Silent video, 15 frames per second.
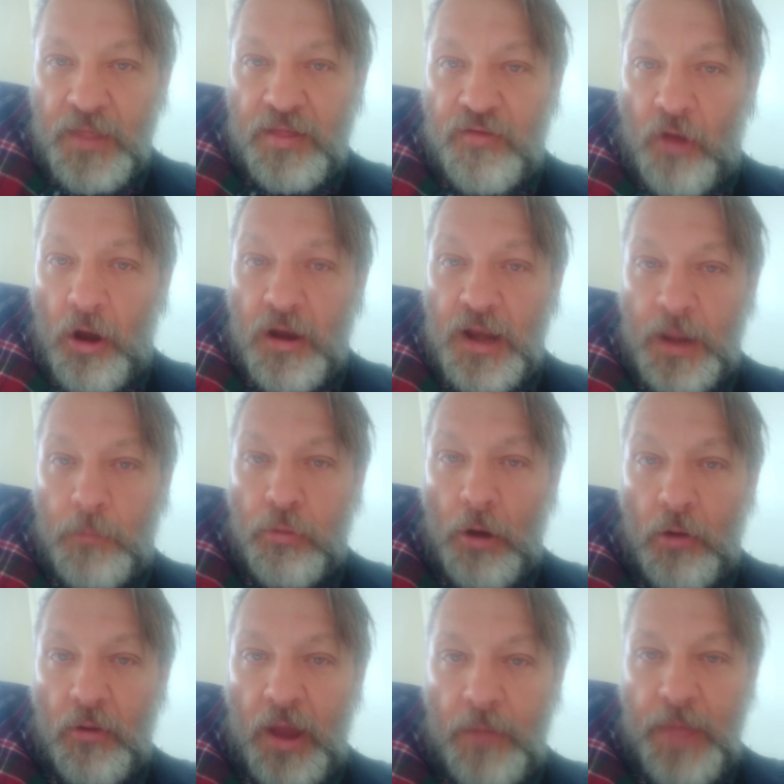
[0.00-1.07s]
This targeting
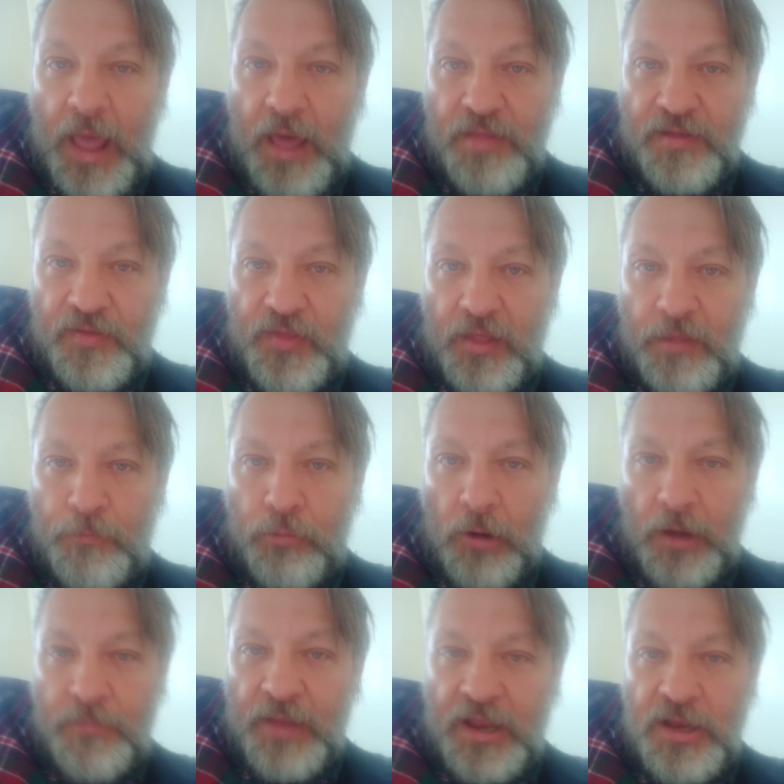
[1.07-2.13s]
program has at this
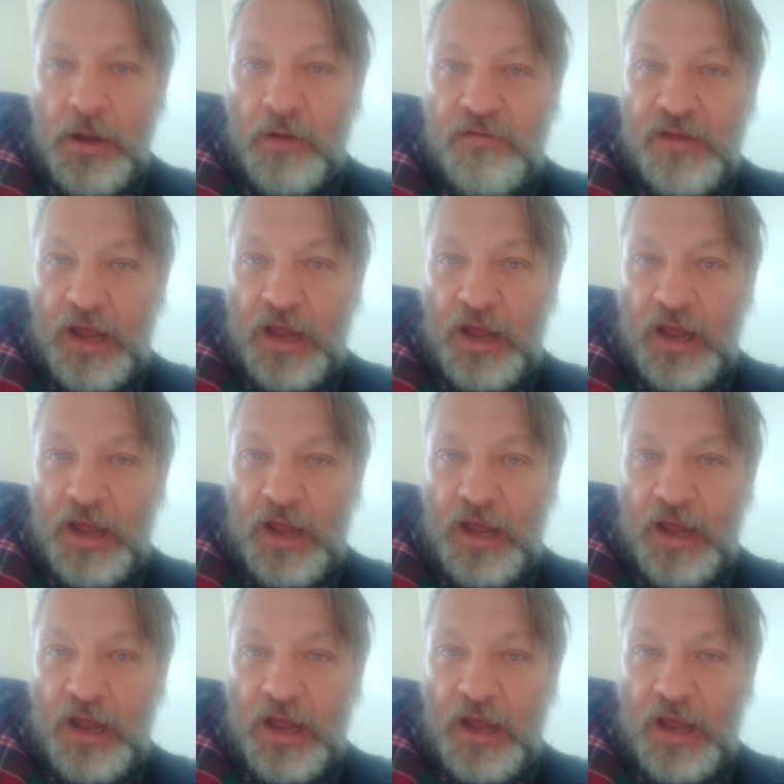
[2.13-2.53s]
point been no